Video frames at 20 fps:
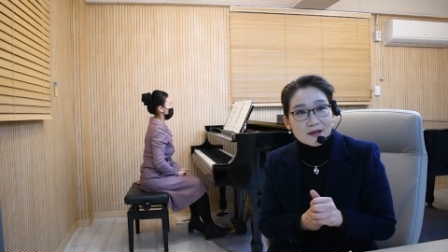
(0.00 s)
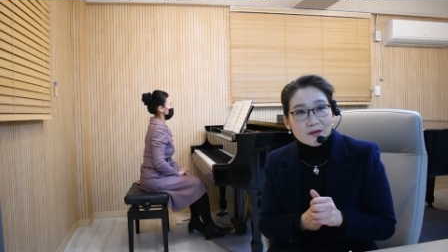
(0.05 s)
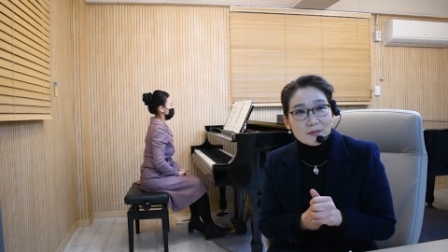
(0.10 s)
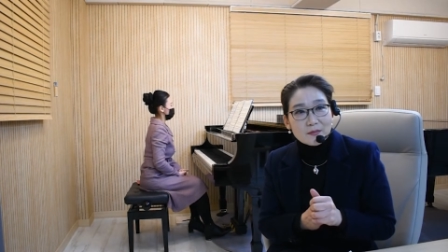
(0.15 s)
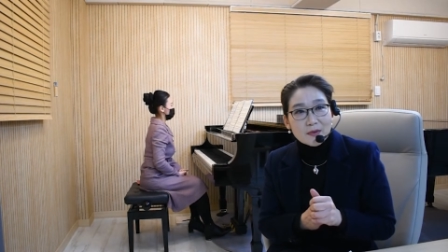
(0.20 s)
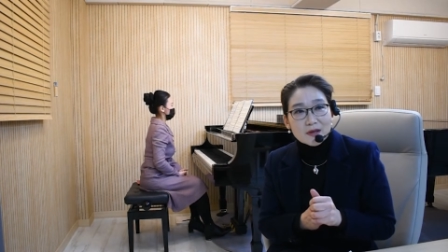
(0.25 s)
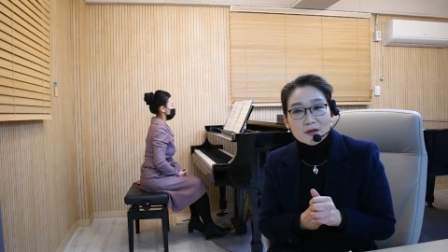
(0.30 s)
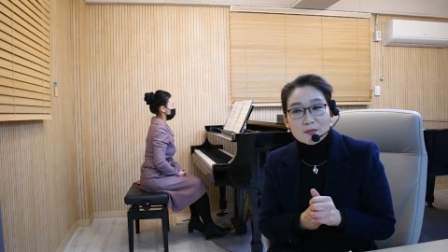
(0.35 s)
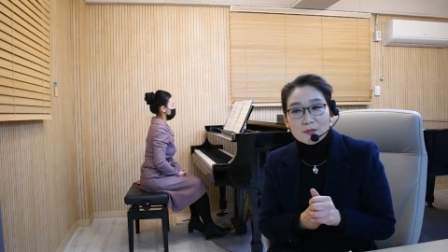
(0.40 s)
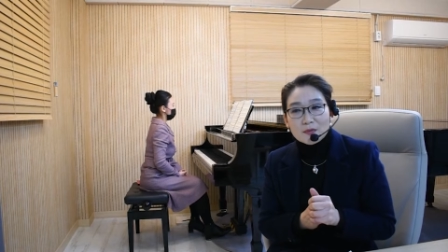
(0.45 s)

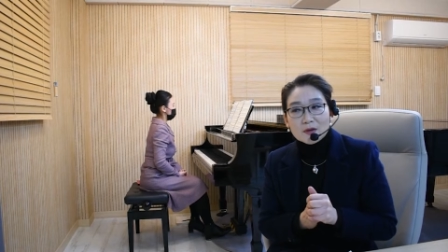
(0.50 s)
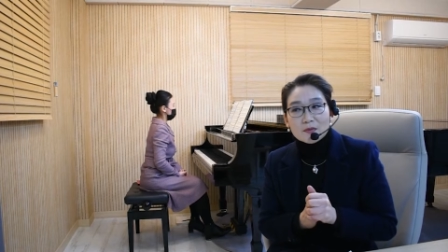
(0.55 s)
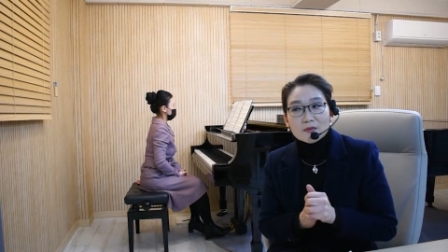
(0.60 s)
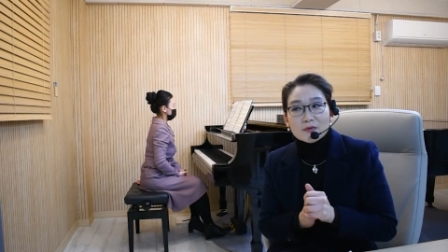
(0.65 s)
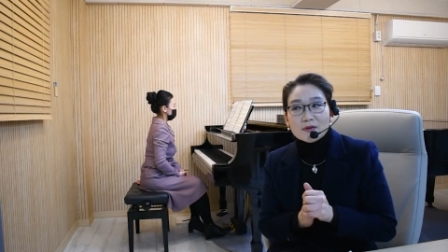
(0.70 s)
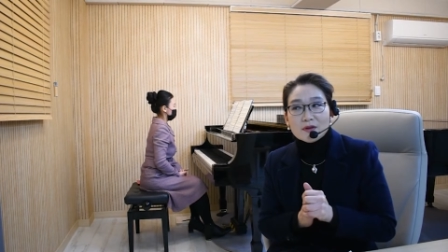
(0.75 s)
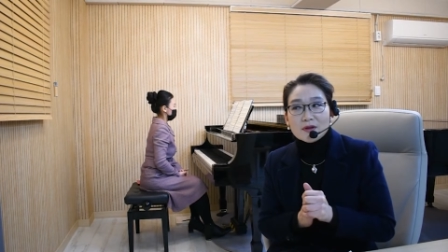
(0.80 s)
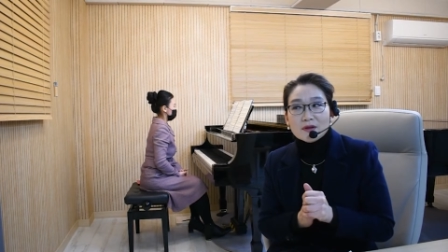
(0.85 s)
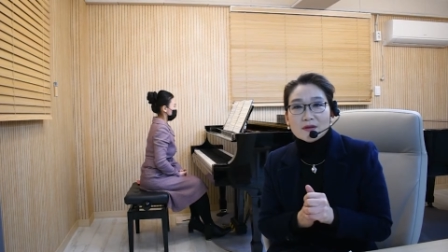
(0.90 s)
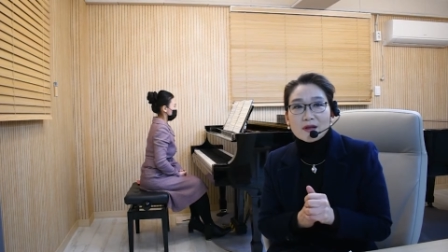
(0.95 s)
Many people
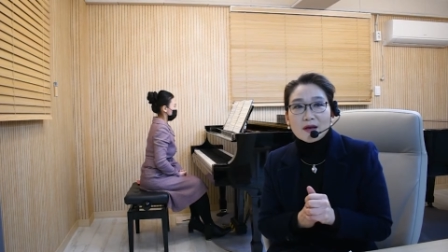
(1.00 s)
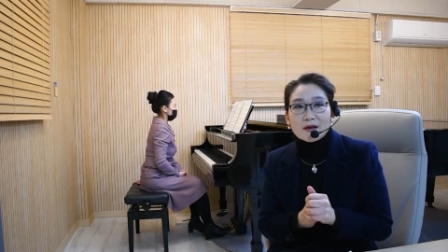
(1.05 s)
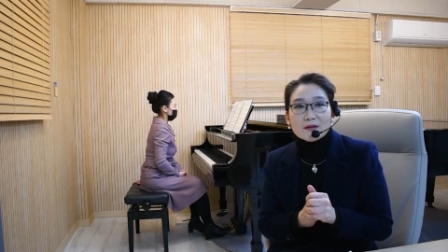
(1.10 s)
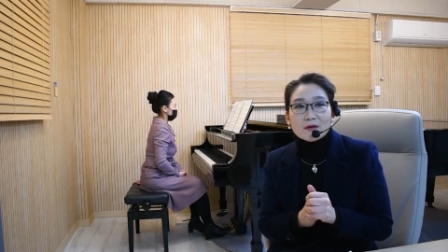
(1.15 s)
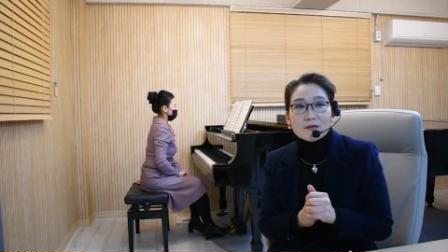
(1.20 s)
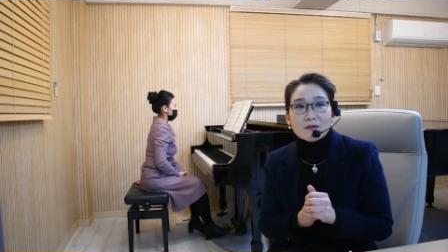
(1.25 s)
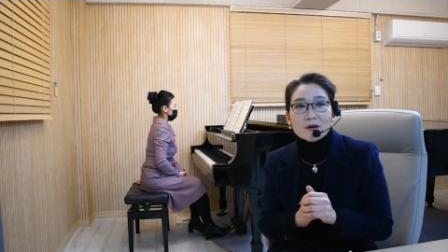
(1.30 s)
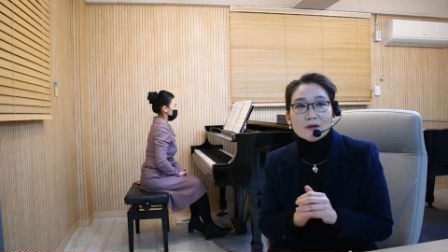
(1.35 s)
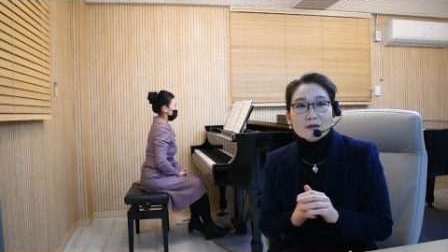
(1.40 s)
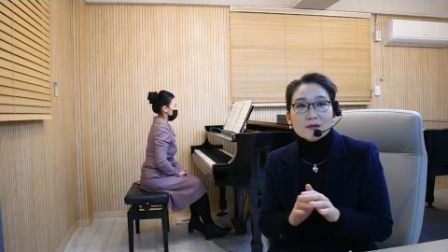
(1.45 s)
think that,
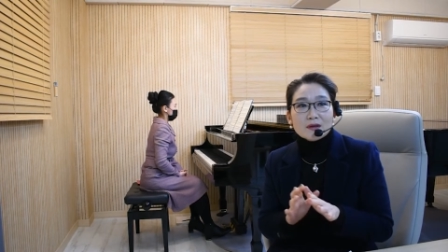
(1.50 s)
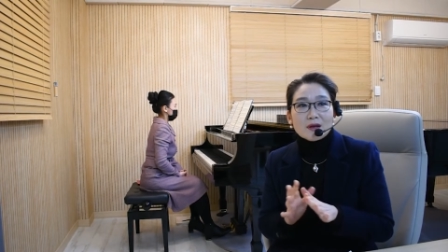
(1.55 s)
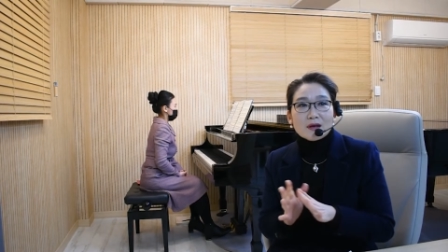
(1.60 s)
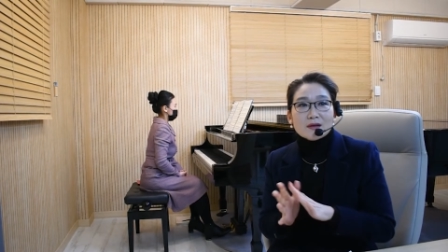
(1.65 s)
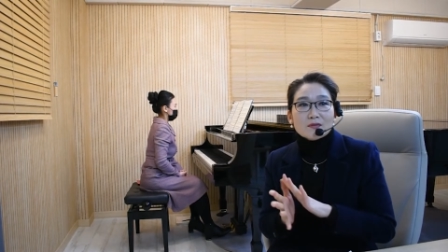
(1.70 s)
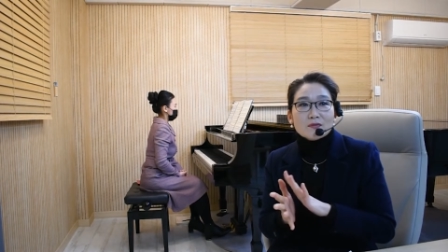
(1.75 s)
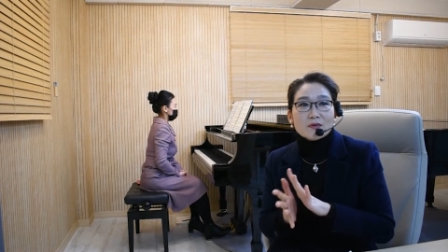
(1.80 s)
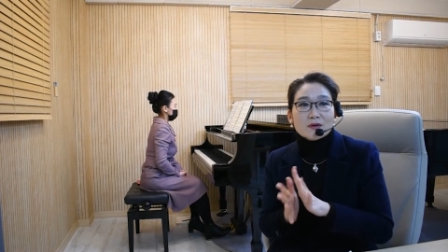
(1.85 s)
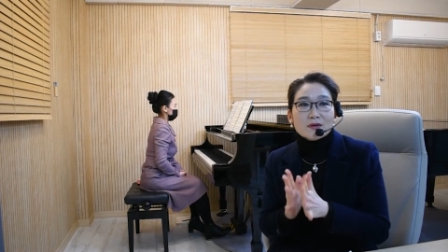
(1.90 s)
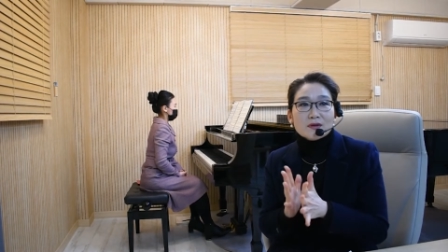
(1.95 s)
oh,
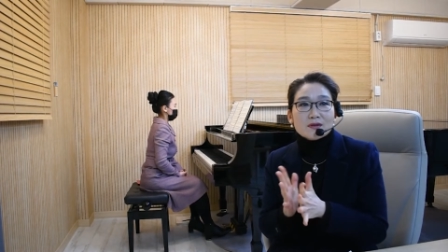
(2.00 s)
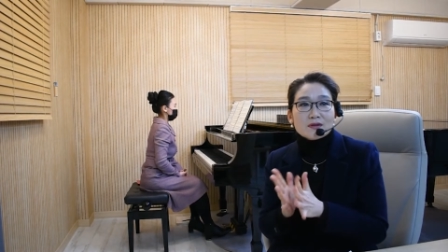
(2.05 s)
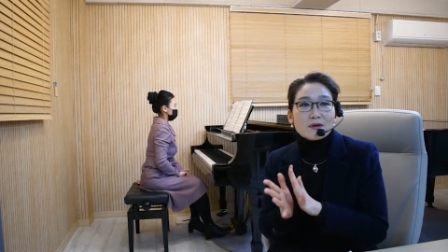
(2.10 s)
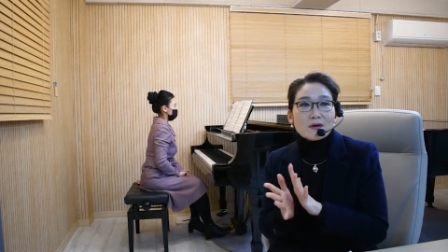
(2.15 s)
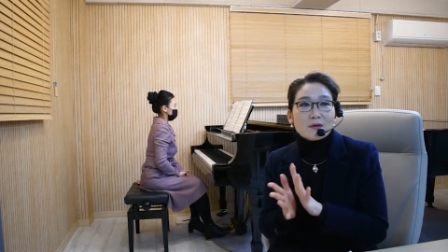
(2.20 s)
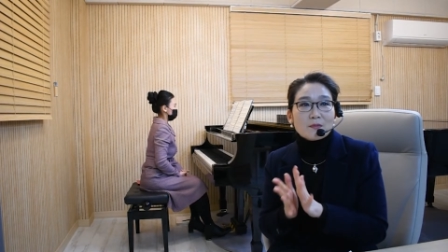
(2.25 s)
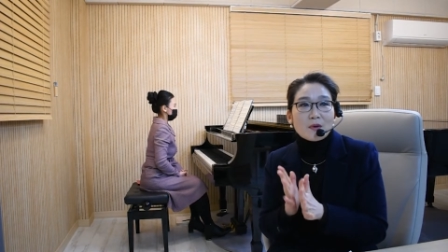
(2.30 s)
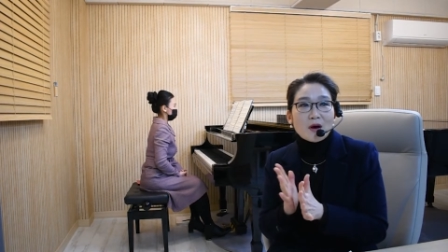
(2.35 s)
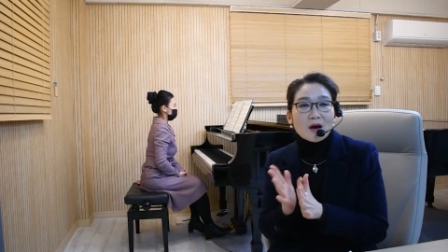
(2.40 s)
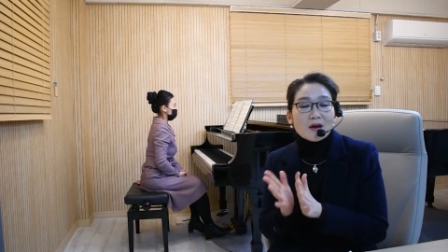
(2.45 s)
that one is
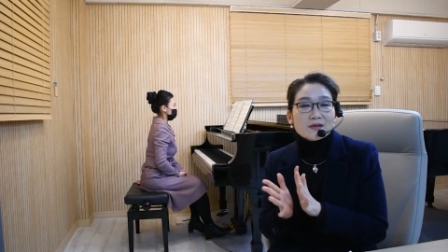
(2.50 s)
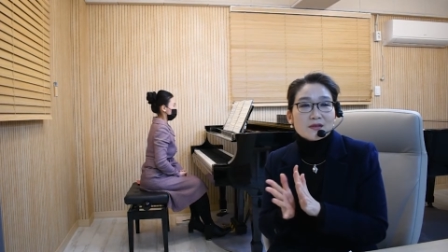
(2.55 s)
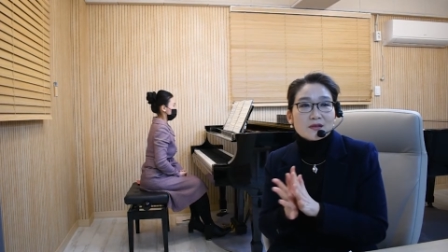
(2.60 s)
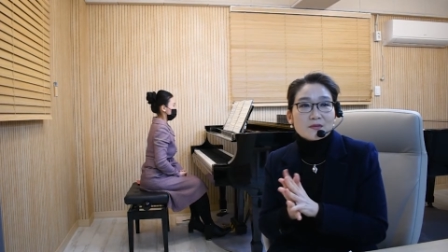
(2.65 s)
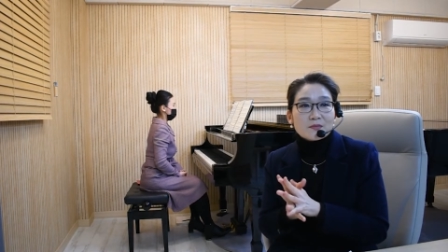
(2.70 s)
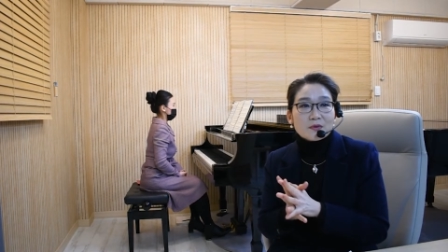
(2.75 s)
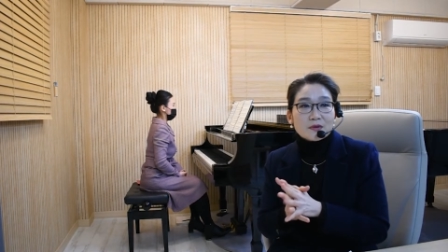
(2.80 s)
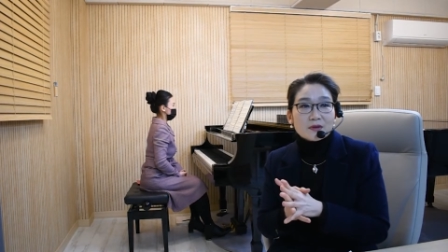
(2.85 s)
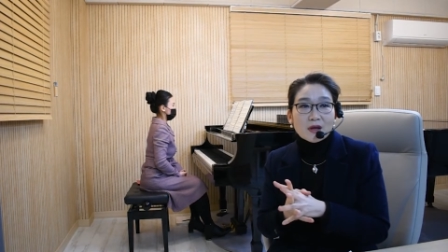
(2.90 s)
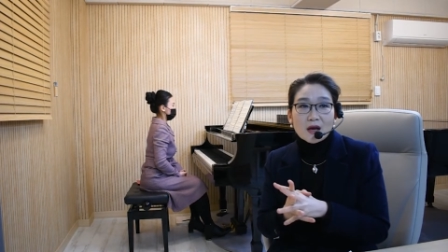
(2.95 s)
opposite,
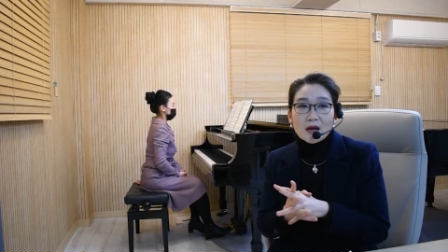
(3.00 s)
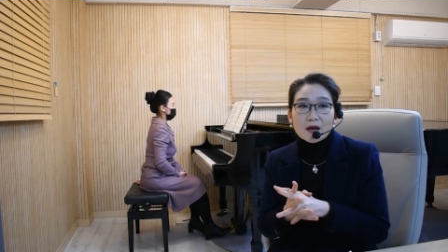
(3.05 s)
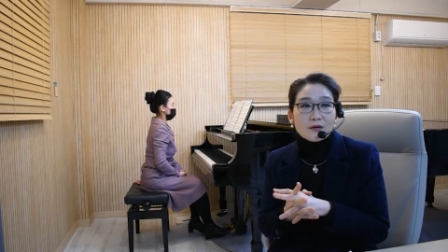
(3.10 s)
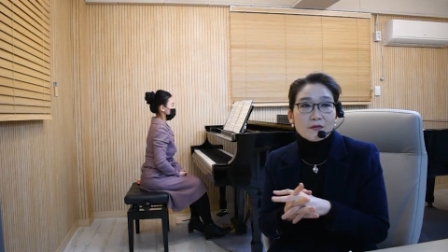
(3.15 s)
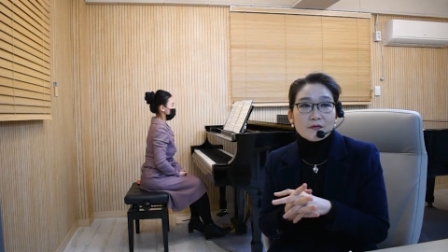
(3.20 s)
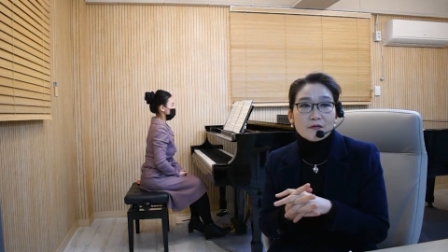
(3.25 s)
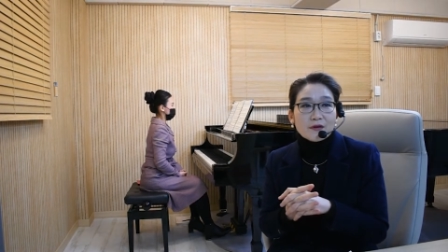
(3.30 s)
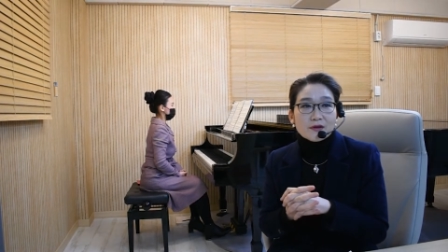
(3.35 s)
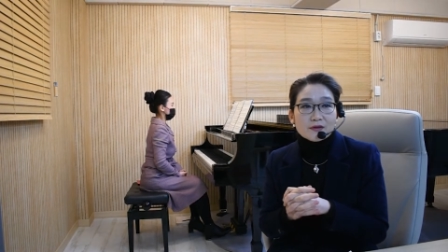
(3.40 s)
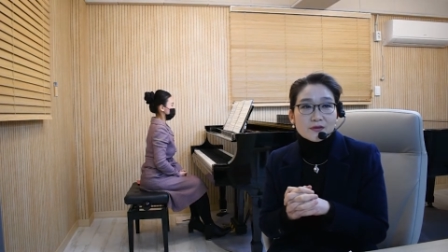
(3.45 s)
but I
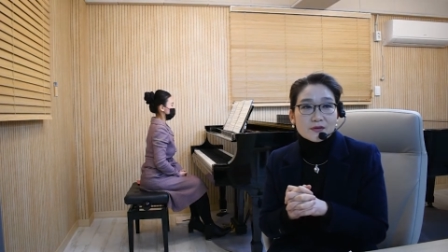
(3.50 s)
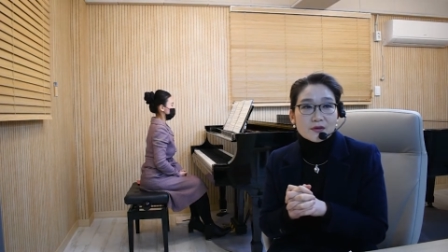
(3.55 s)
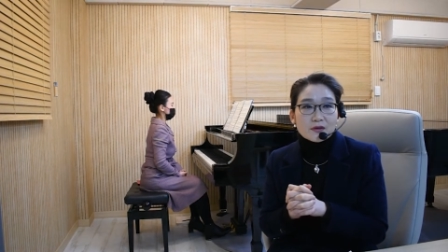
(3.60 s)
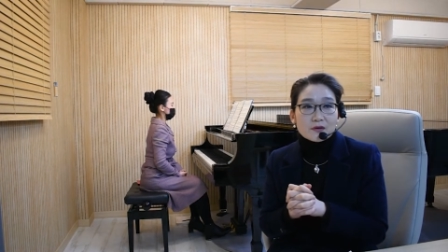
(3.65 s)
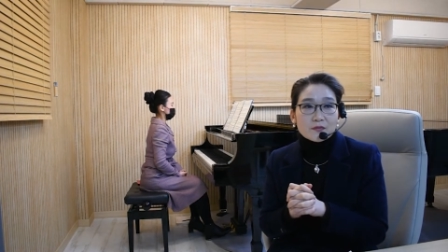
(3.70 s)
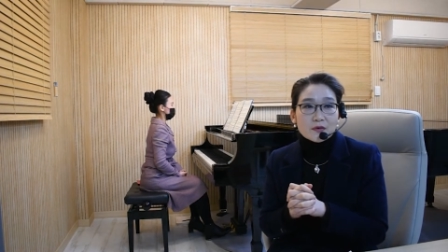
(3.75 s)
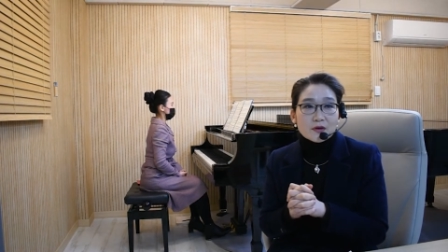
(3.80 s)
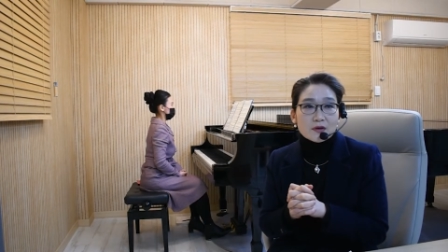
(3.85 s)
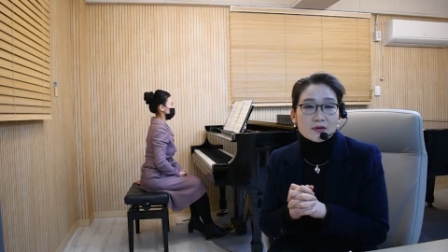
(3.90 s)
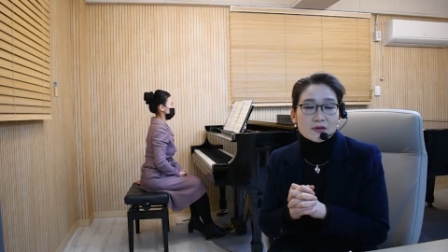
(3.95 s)
don't think so,
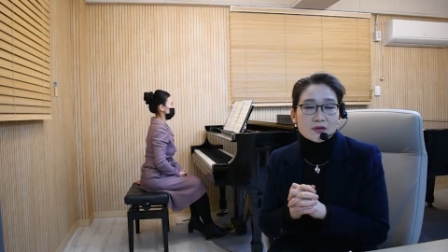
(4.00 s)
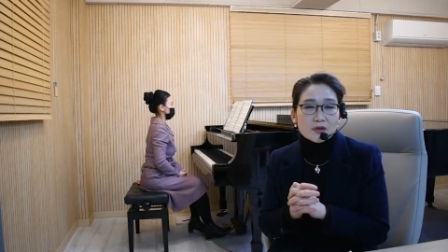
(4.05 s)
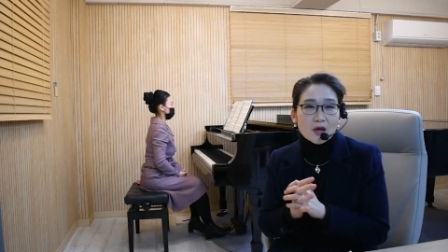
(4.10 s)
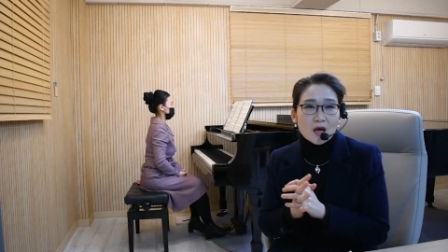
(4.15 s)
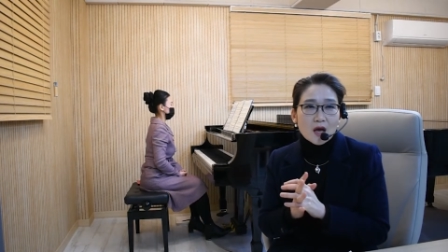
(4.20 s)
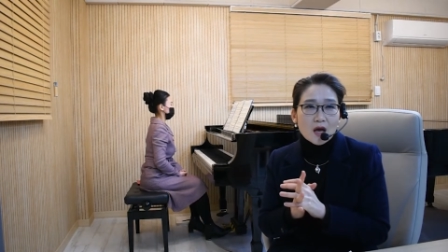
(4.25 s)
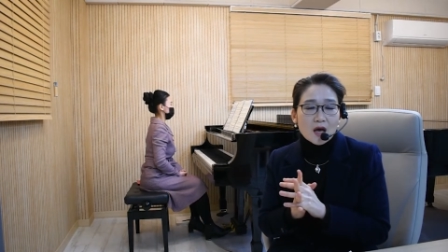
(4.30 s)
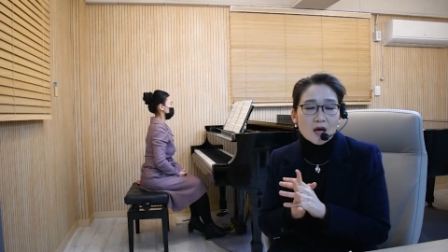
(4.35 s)
because